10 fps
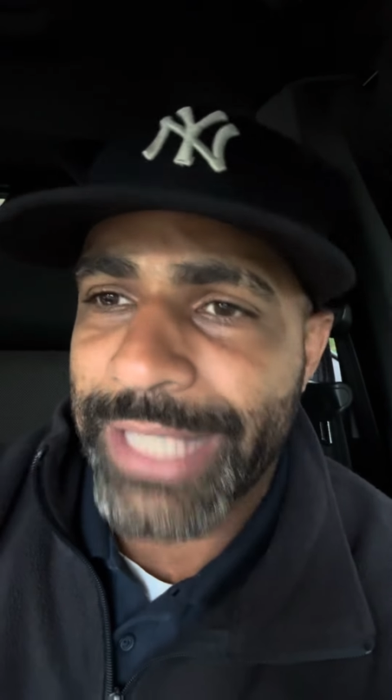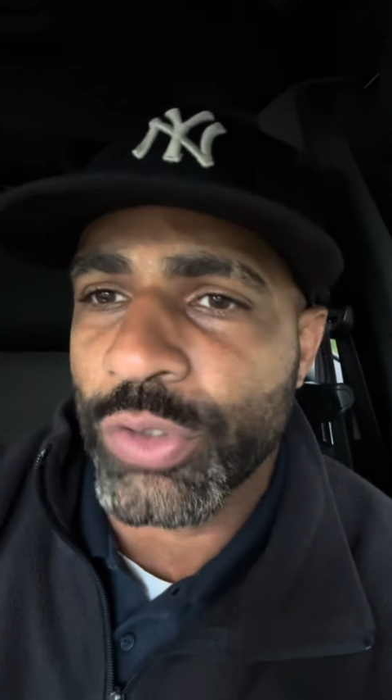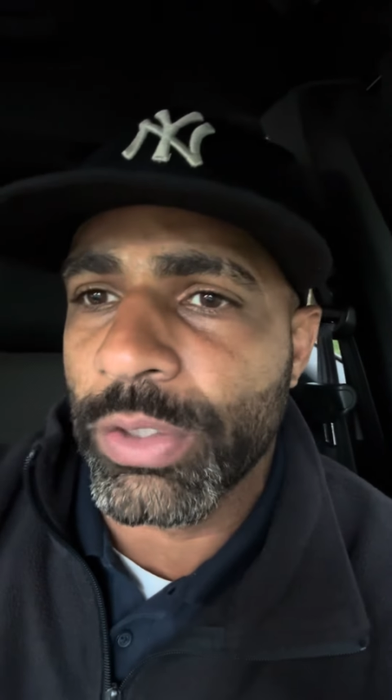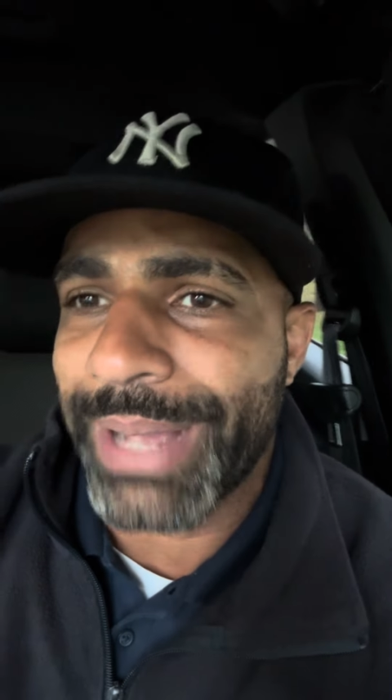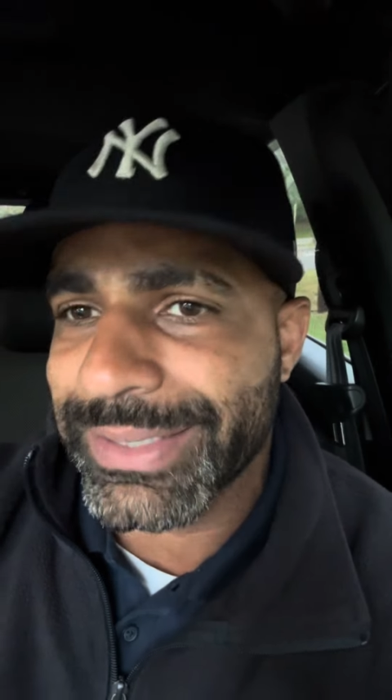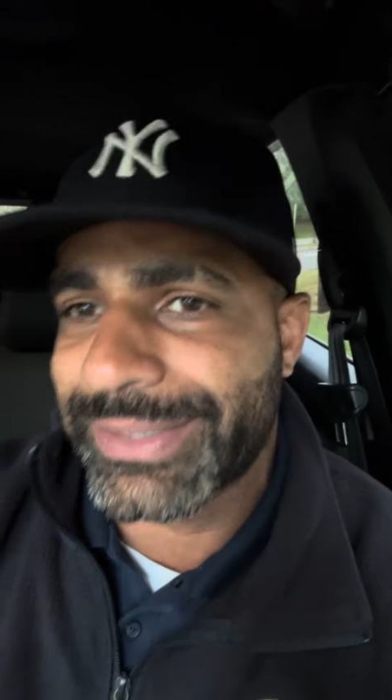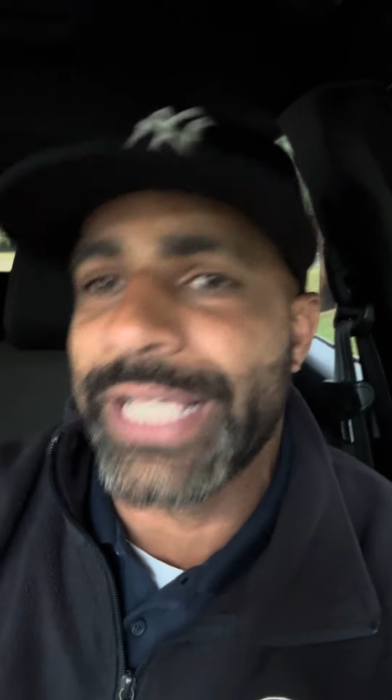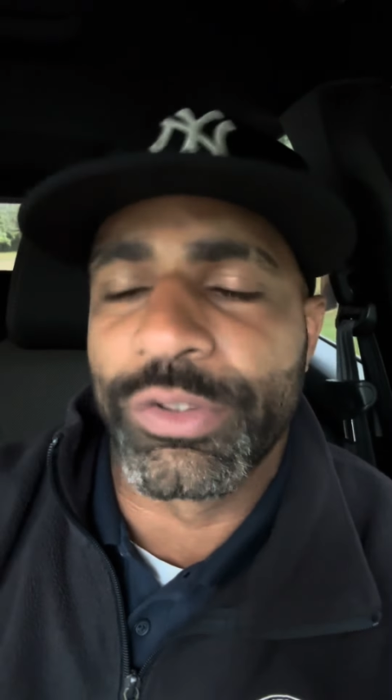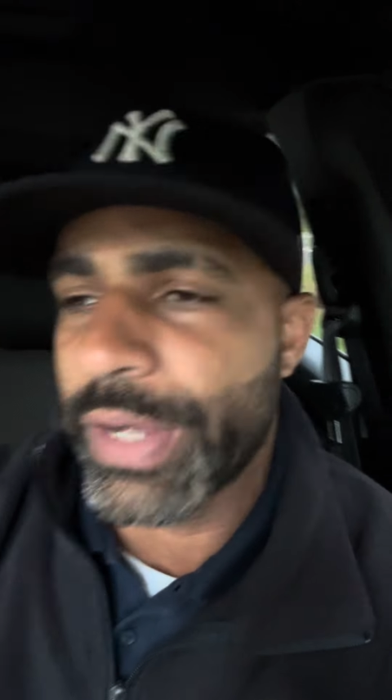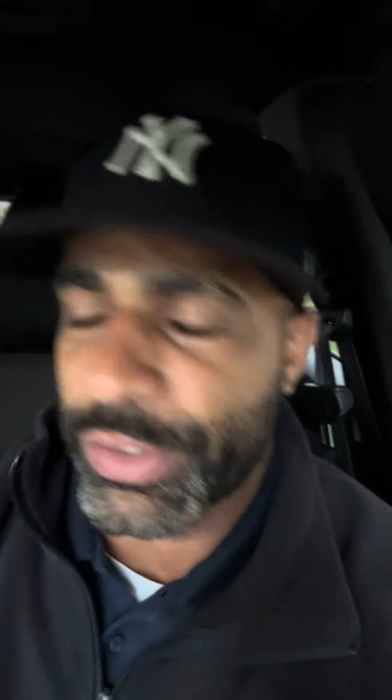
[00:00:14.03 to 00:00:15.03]
It's all about
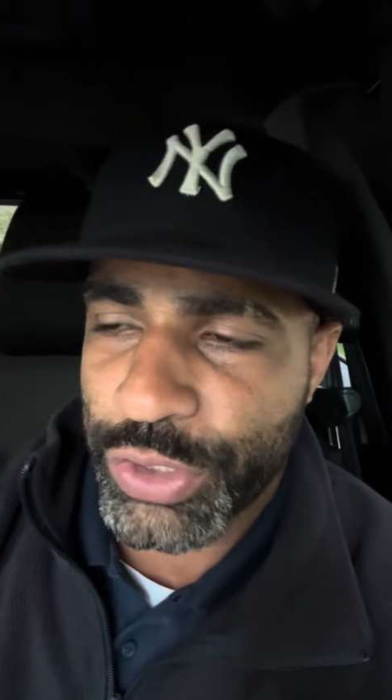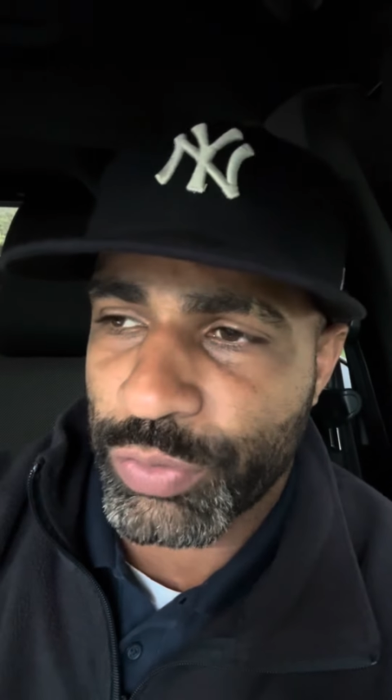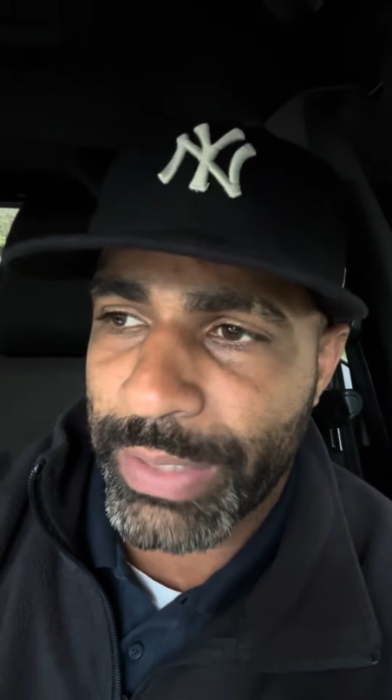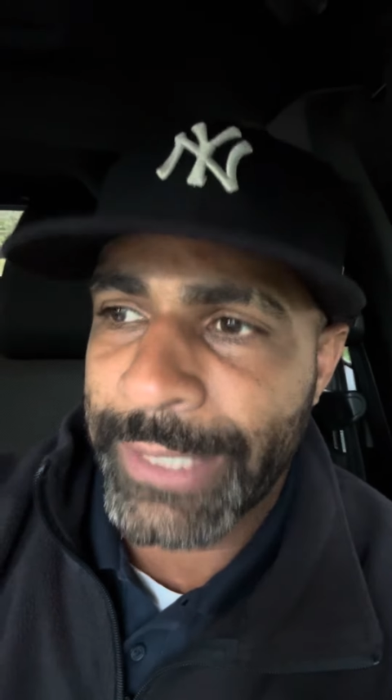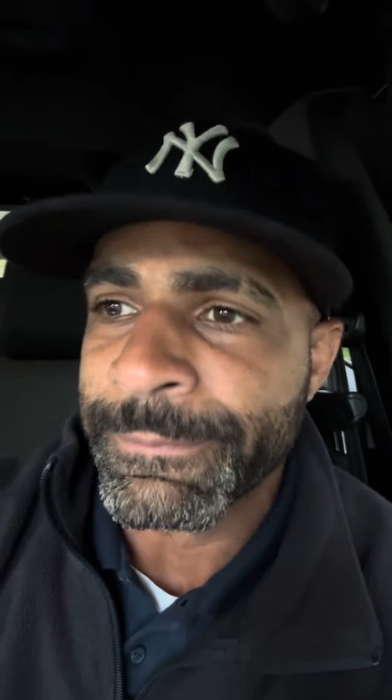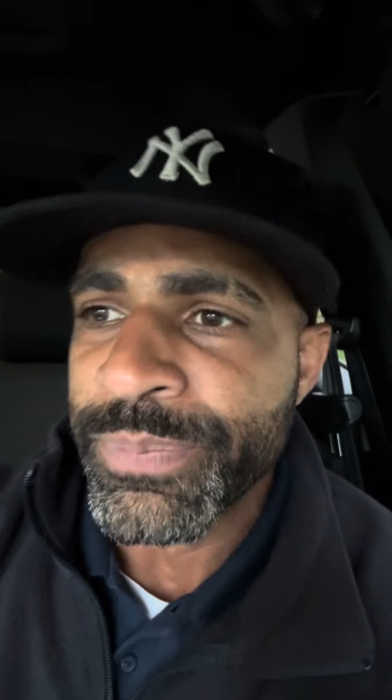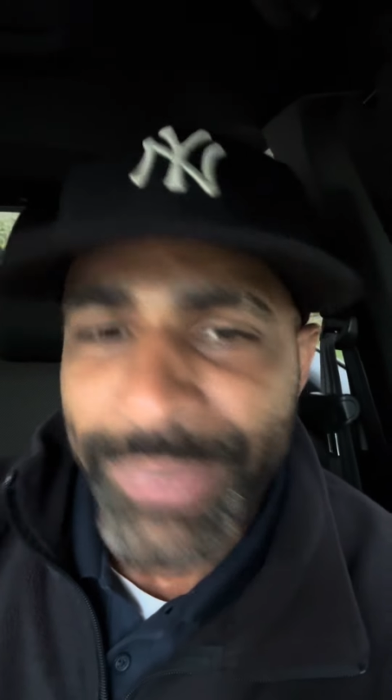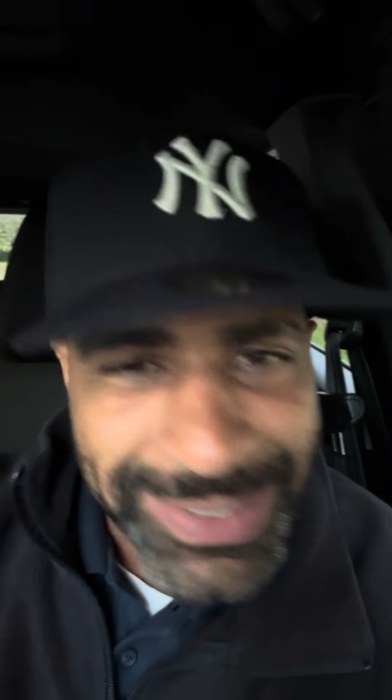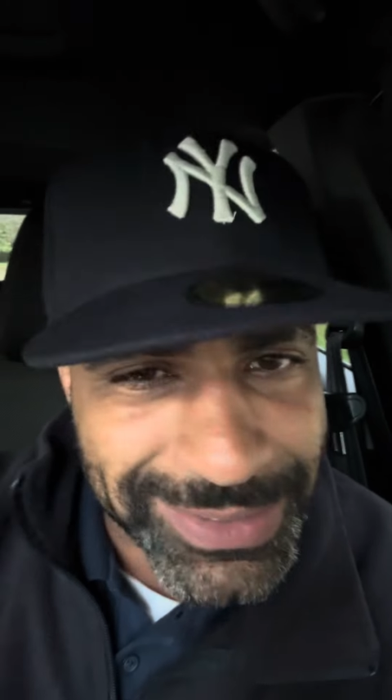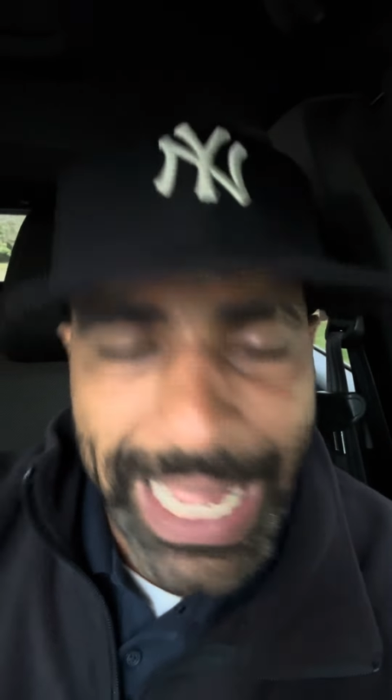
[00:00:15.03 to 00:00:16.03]
setting the record straight,
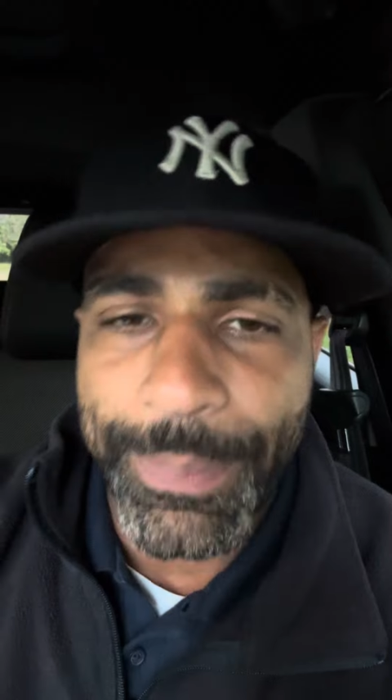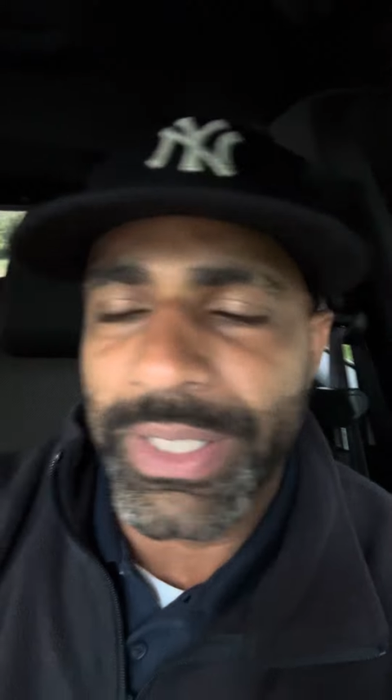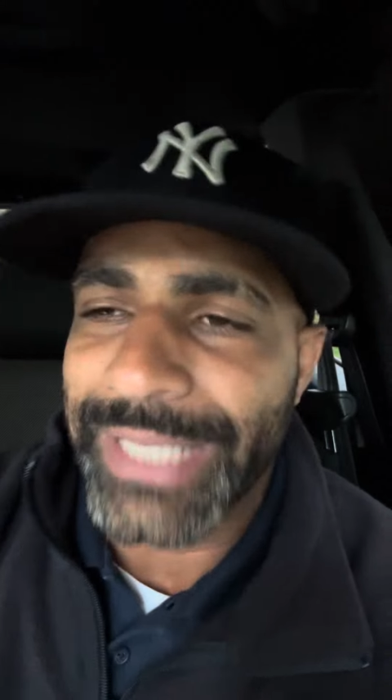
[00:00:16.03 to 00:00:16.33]
stopping the